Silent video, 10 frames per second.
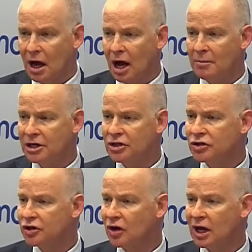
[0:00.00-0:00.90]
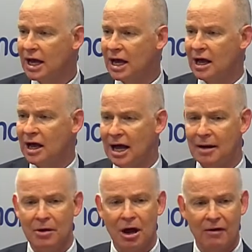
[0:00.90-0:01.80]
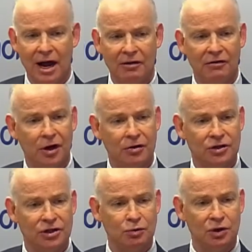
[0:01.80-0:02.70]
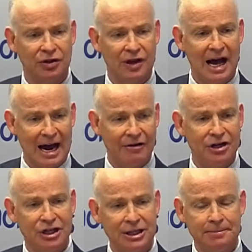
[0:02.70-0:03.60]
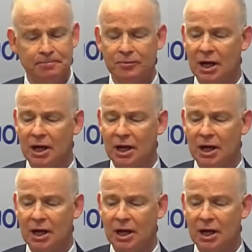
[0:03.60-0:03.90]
I mentioned earlier around the focus with R&D.